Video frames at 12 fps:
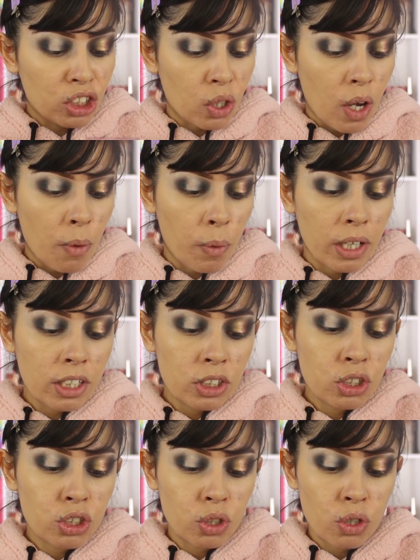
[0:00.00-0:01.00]
So I
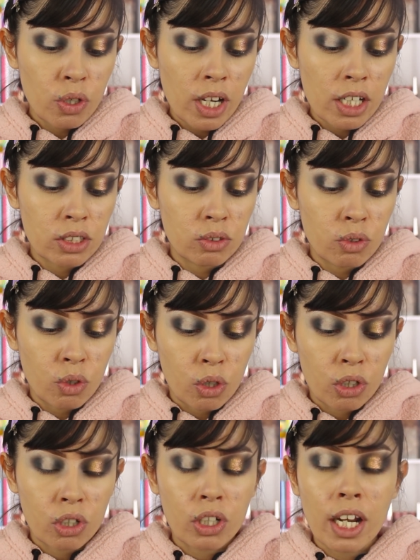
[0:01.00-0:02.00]
wanted to show you guys New
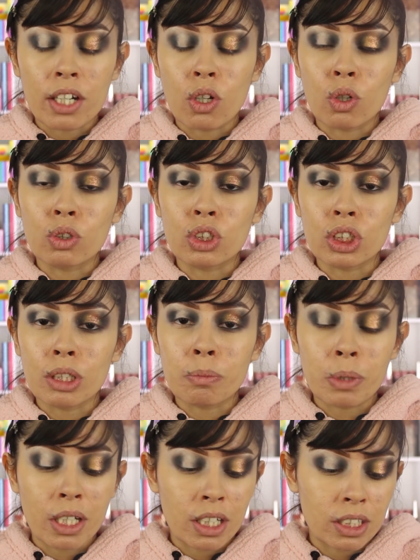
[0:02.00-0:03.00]
Yorker and
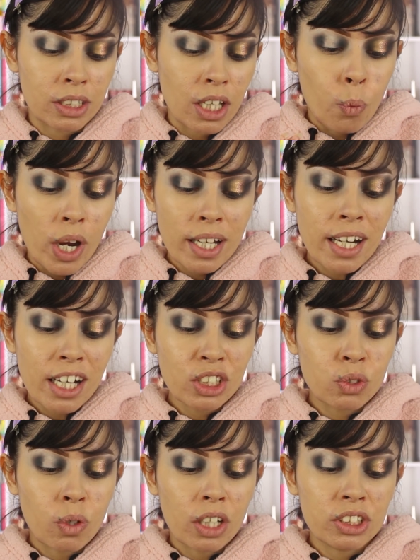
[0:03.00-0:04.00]
OG because when I
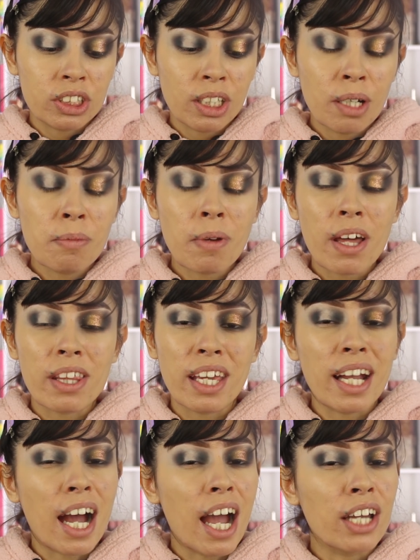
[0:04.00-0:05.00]
swatched them,
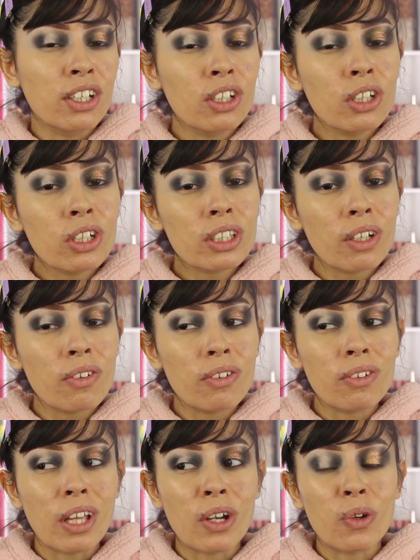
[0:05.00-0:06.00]
they kind of looked
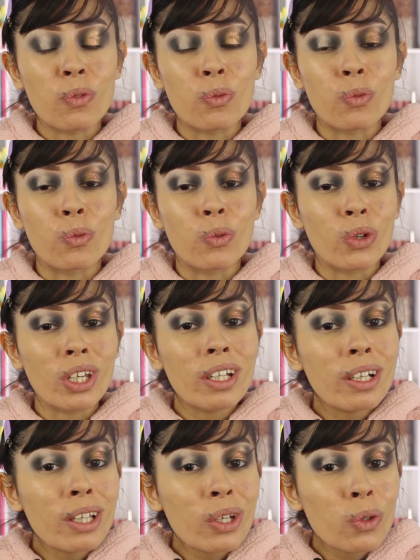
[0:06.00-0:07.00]
like
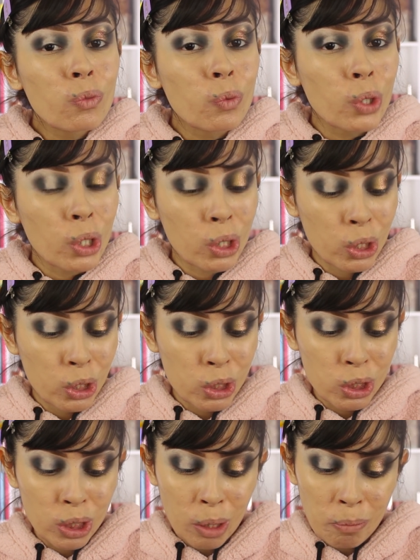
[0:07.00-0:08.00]
really
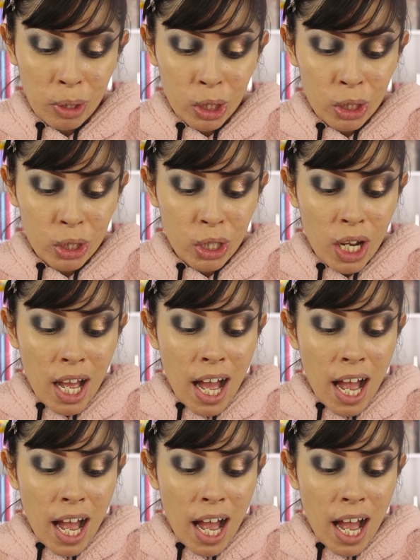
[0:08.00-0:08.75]
similar.